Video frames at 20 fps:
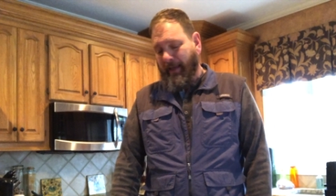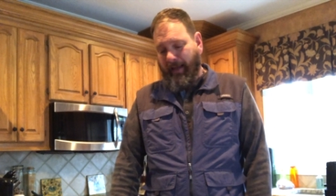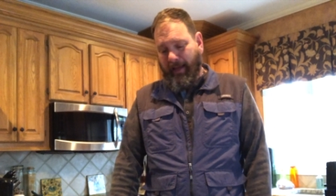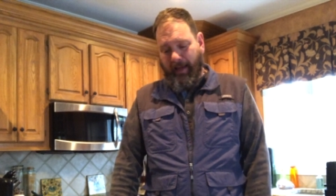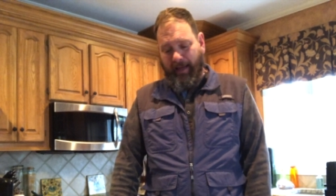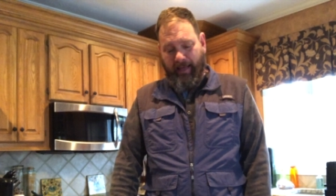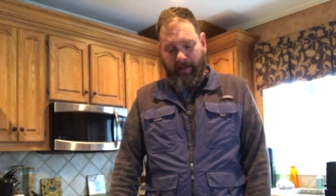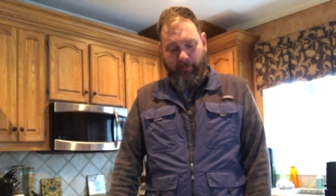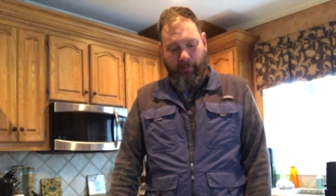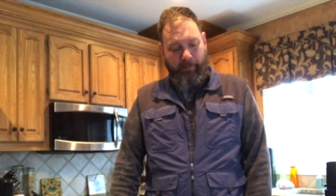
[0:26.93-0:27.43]

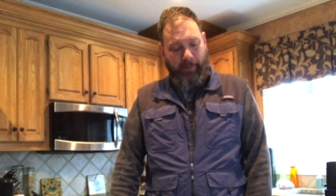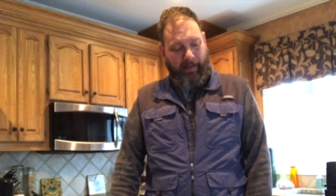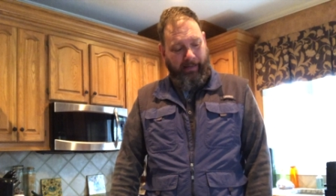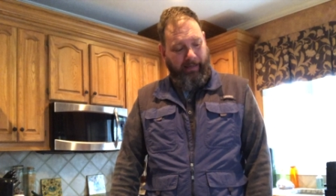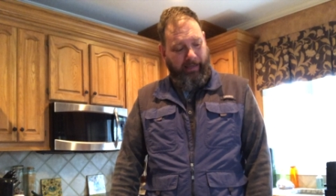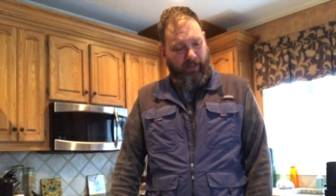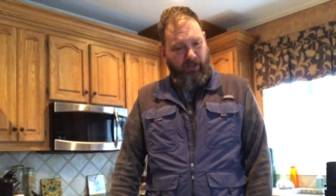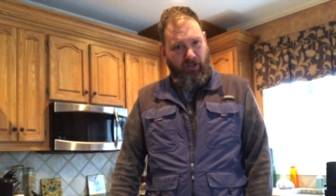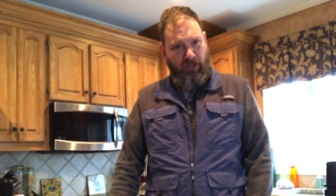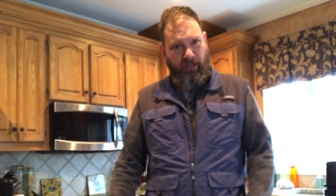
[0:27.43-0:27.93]
And I'm in my
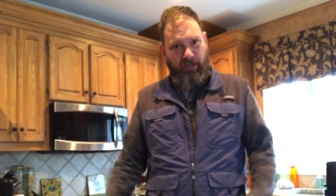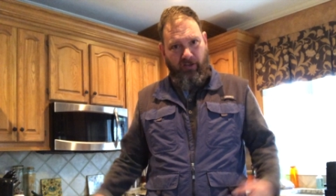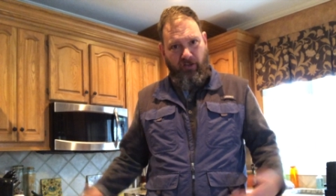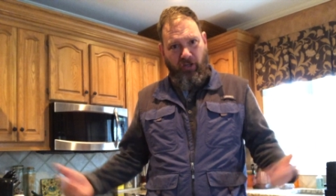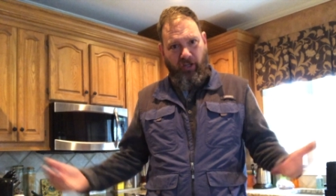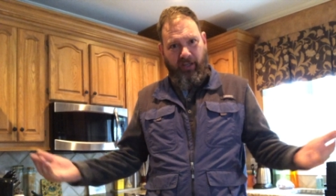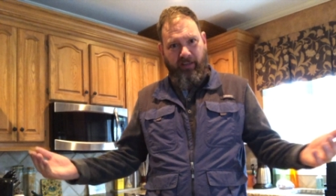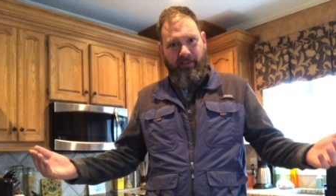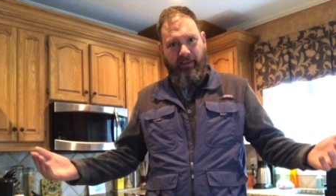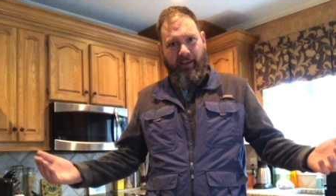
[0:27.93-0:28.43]
kitchen, as
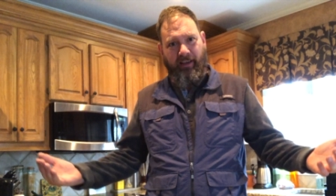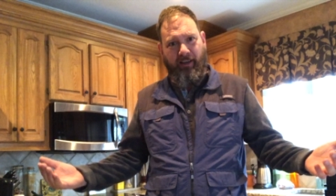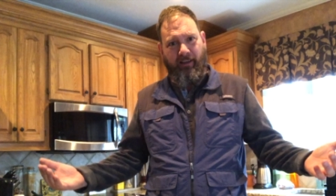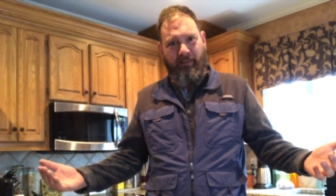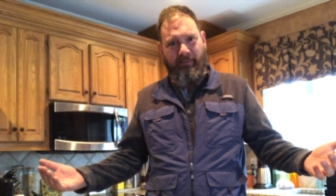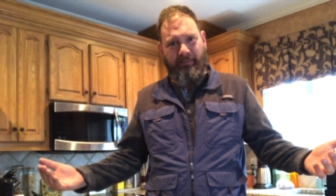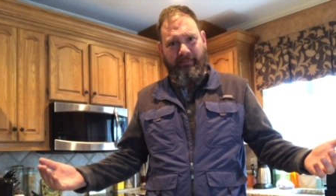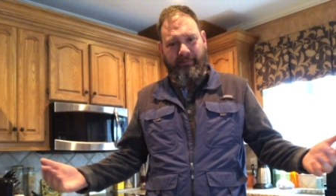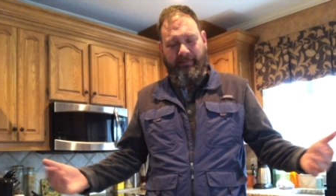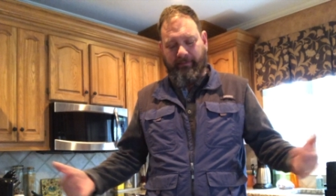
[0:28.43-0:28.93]
you can
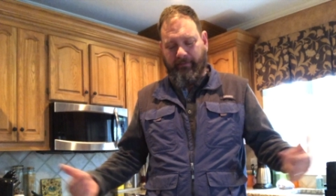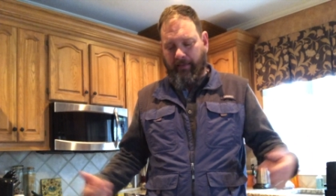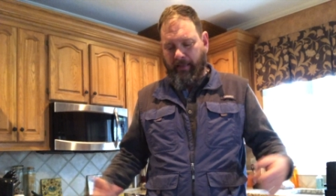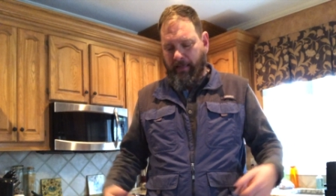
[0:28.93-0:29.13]
tell.